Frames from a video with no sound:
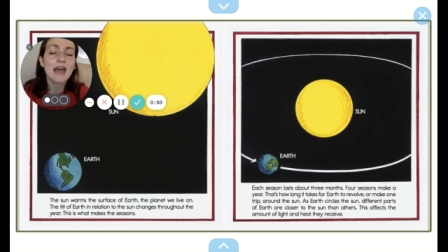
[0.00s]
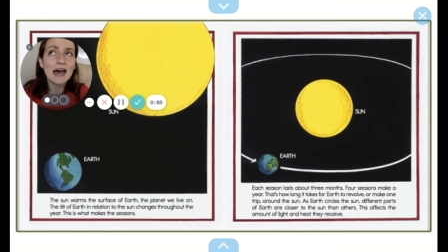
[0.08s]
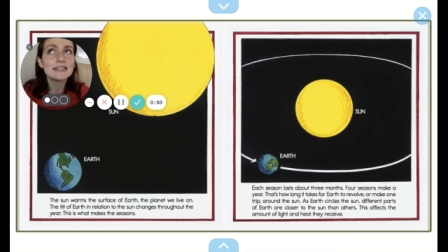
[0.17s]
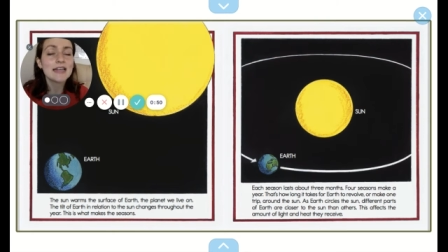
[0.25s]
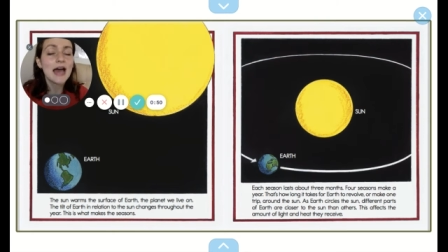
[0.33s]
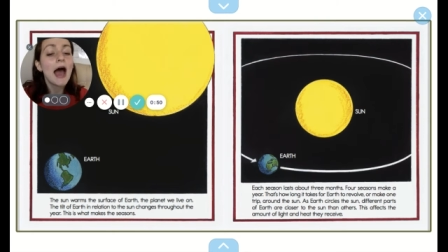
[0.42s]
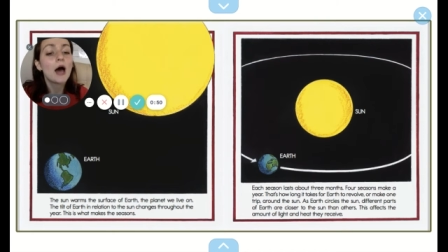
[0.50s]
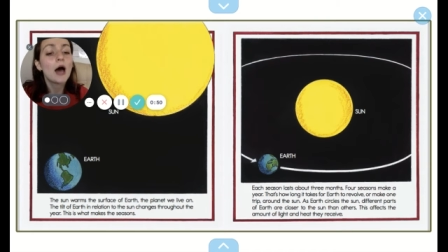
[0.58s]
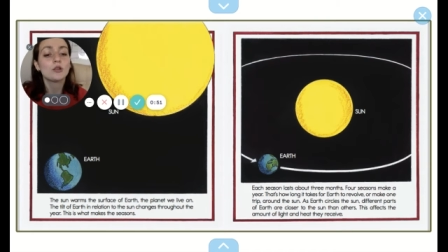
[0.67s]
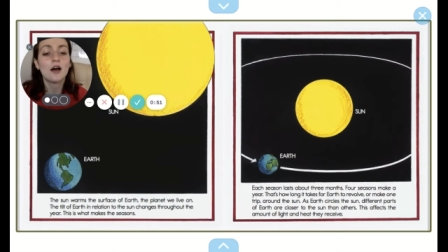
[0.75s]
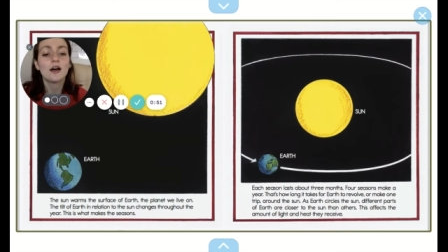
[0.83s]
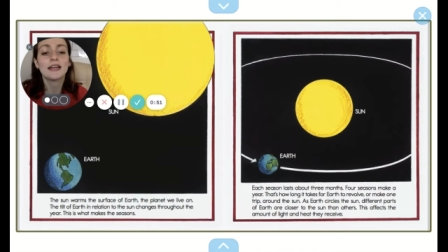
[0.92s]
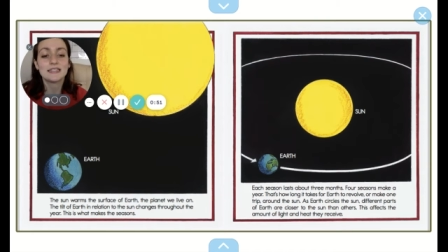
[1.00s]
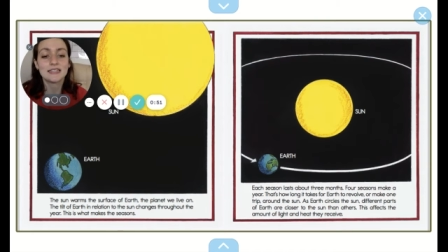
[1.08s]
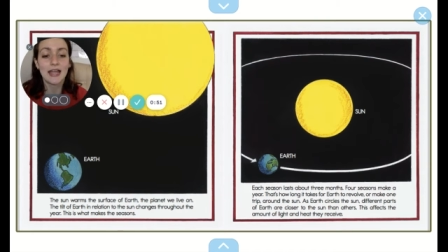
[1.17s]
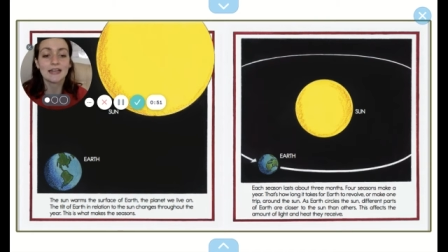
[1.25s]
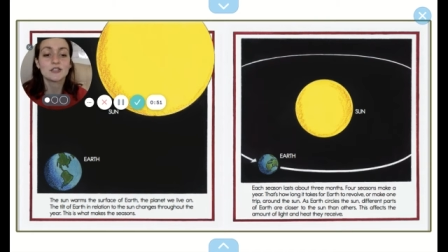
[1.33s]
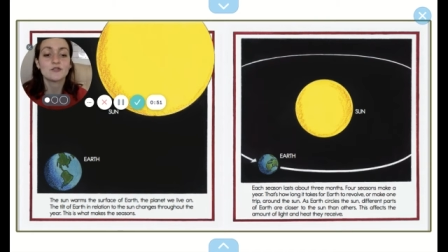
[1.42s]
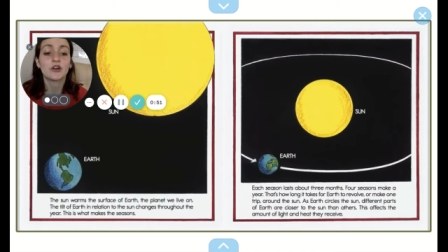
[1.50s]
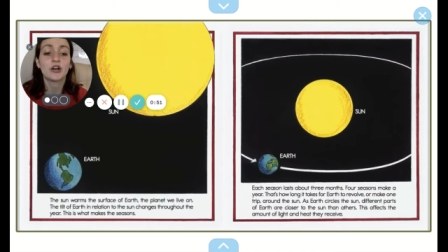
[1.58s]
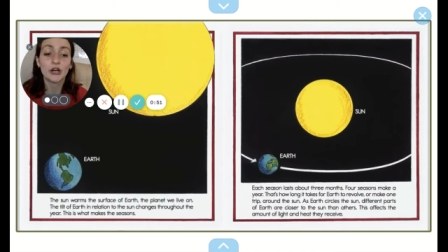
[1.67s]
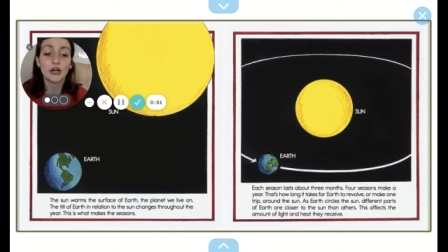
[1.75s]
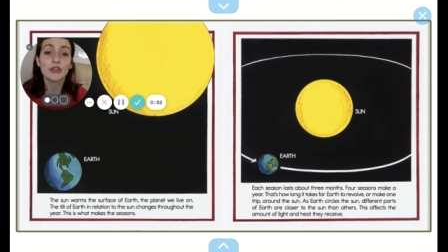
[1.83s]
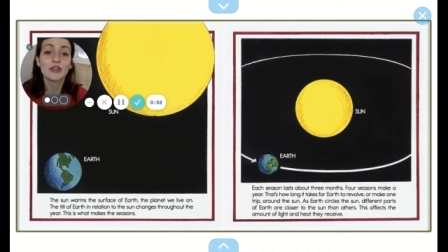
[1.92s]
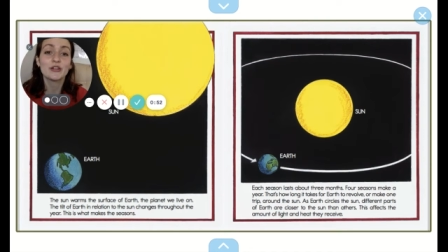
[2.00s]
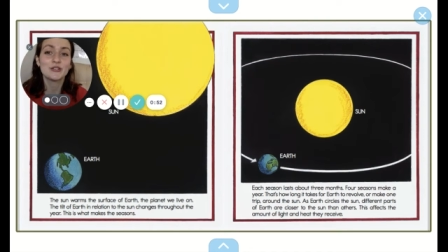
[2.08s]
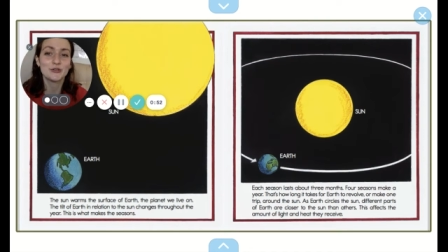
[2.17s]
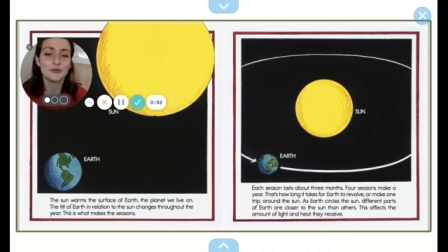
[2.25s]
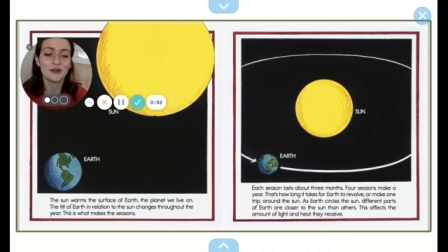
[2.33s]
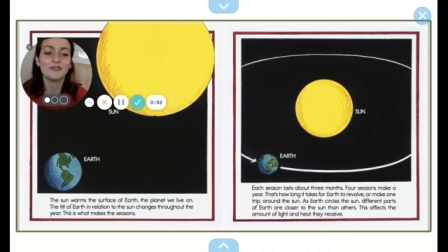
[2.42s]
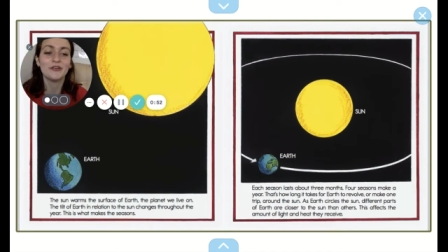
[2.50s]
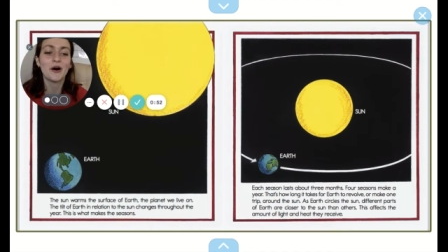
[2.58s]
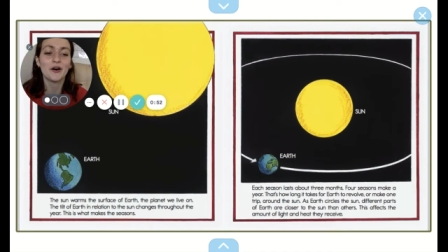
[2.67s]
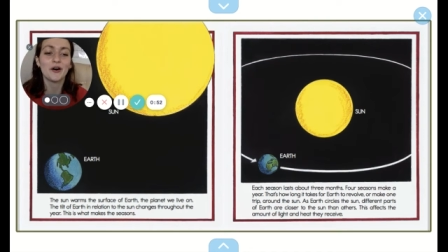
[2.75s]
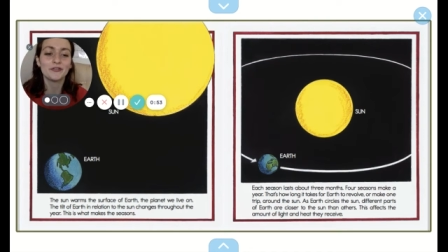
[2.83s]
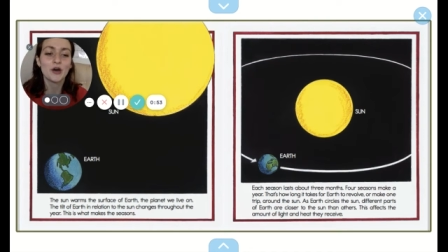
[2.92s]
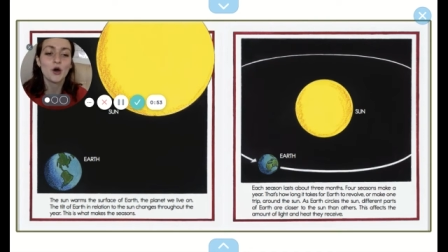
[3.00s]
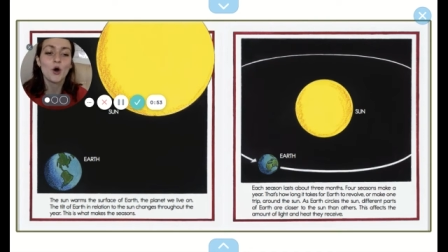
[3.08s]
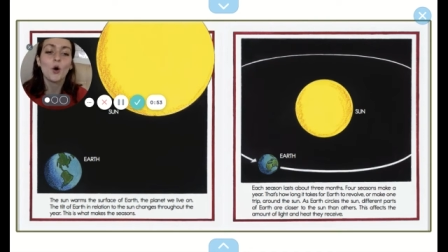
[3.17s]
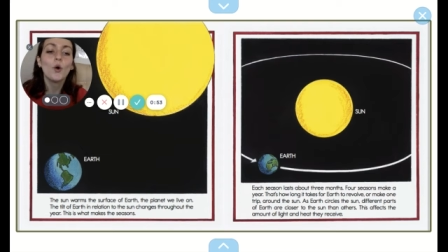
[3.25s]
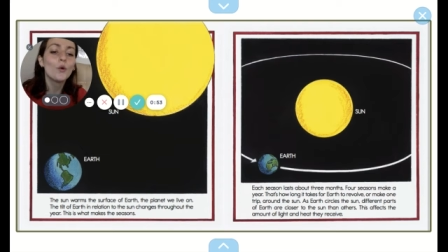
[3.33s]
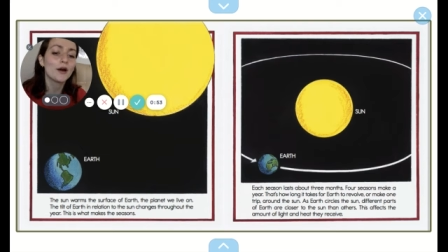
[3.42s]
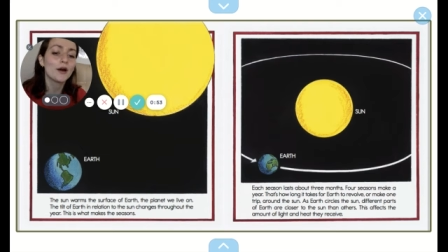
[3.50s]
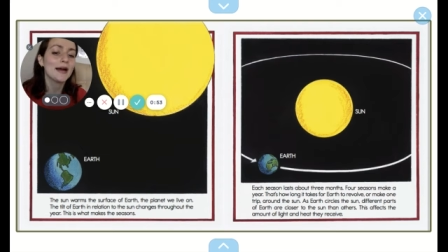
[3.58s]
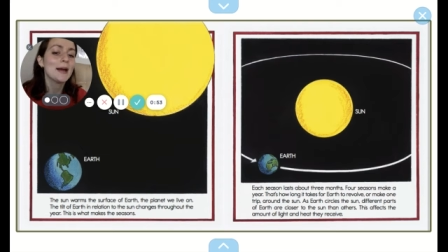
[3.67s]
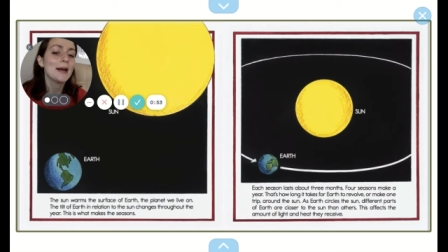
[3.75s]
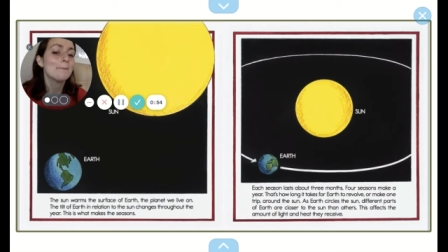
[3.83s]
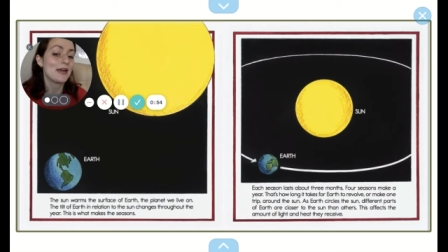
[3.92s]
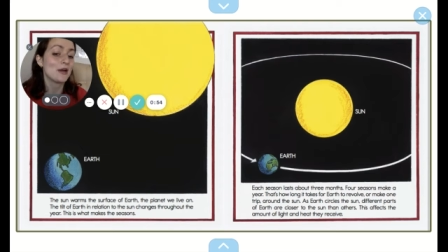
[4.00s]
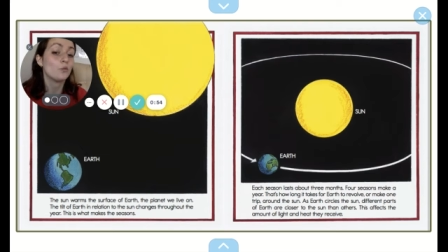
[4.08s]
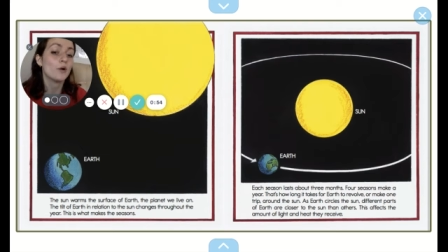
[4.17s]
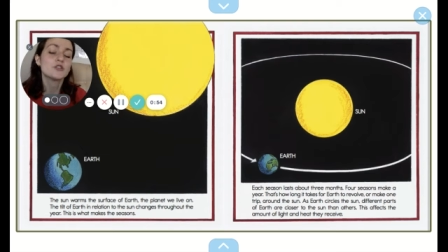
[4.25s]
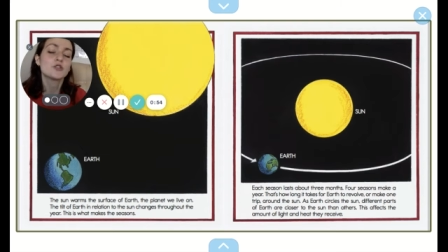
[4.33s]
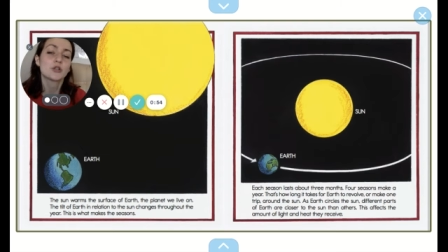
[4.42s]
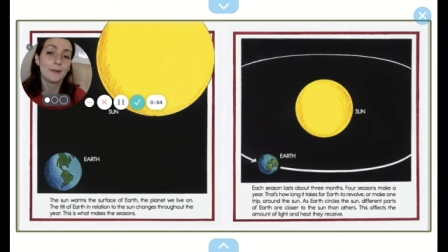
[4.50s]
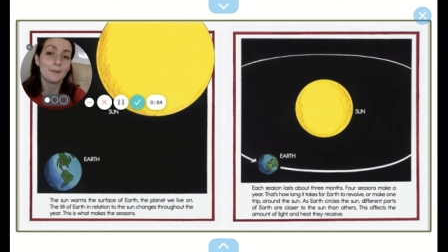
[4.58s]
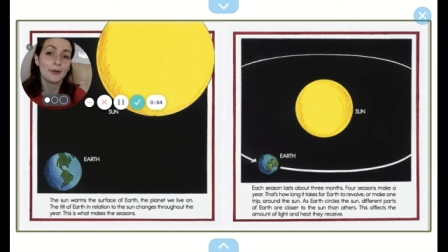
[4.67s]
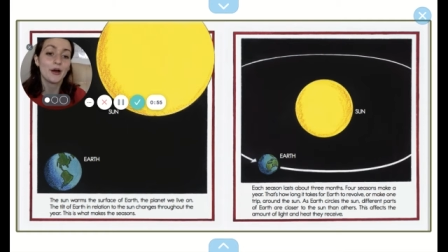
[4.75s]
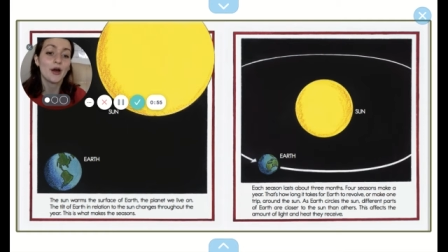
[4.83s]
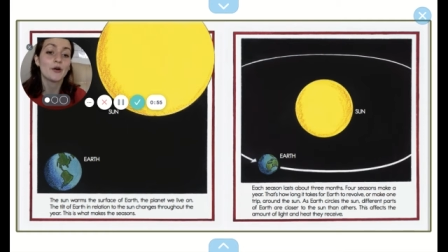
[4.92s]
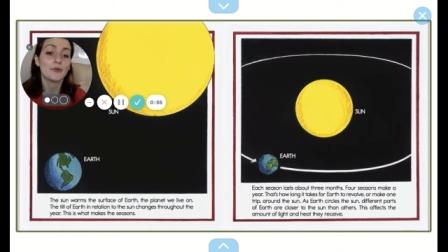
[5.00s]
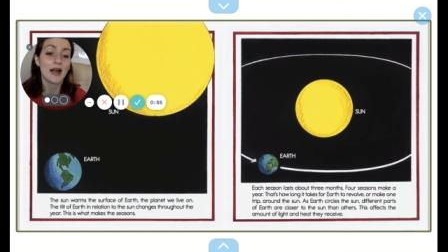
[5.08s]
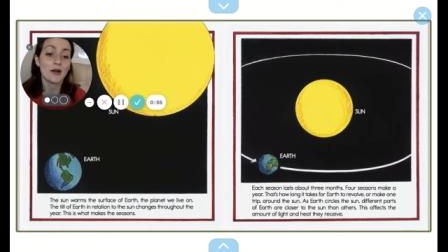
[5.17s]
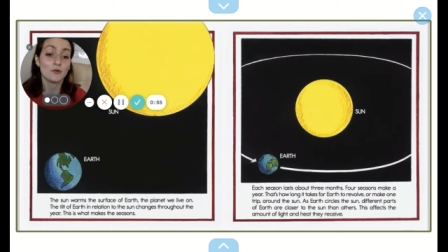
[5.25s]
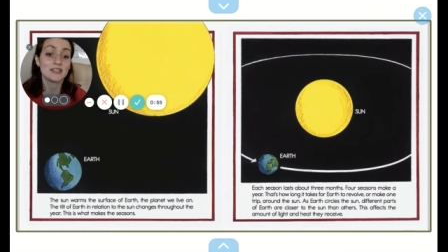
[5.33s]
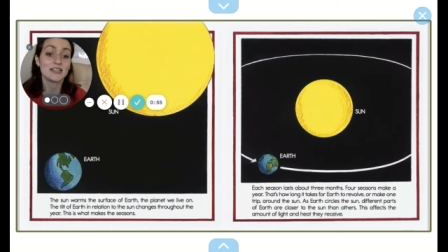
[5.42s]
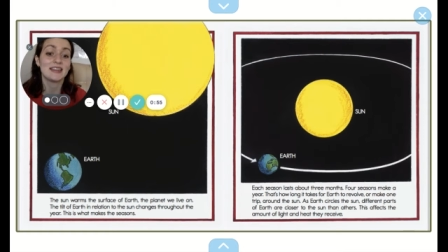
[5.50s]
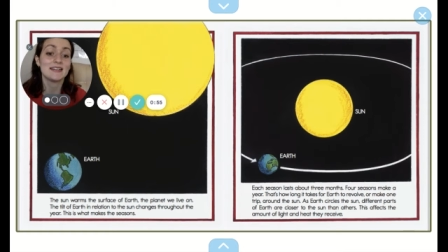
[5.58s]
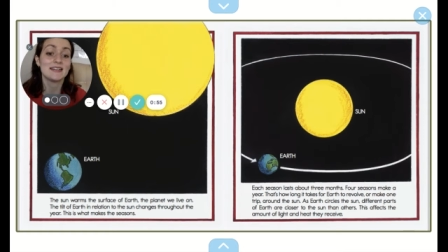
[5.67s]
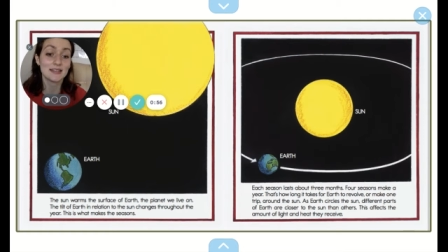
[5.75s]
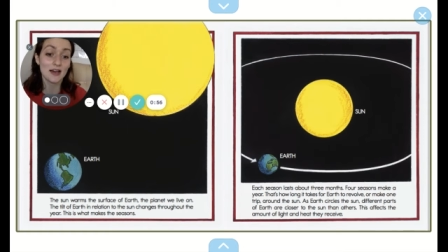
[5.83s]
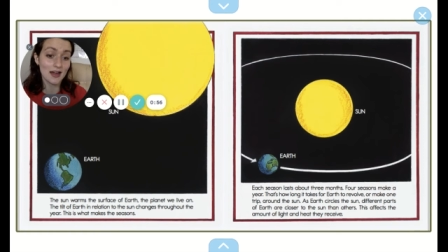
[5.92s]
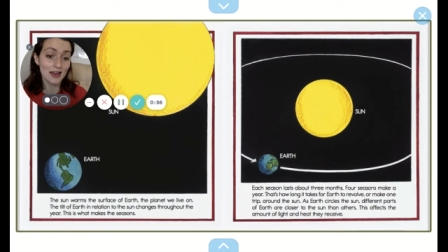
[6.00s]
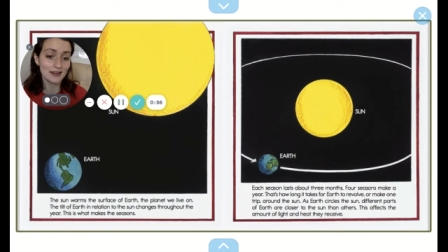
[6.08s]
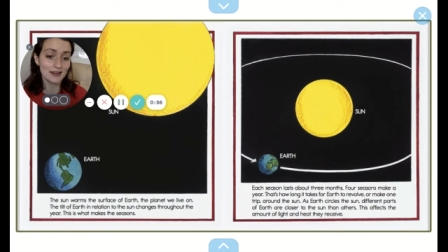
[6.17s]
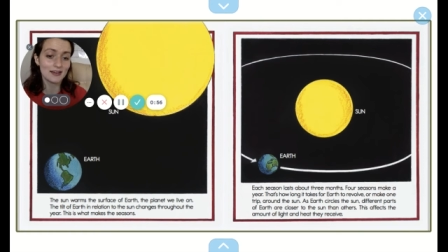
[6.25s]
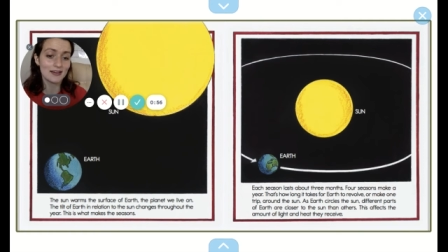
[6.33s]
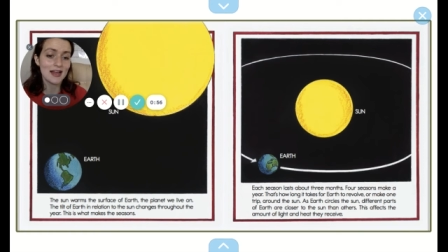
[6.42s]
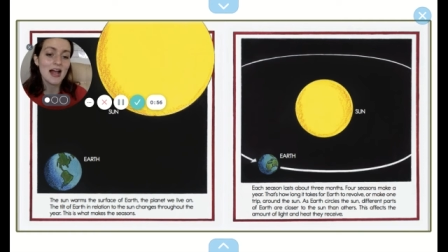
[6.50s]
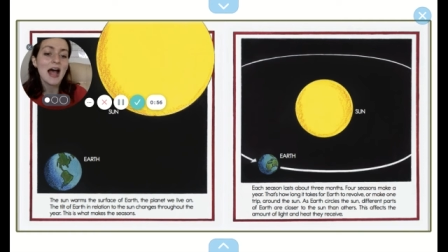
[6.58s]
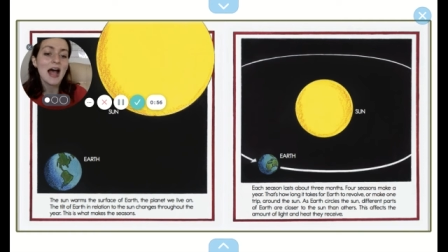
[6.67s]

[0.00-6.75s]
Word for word: That's how long it takes for Earth to revolve or make one trip around the sun.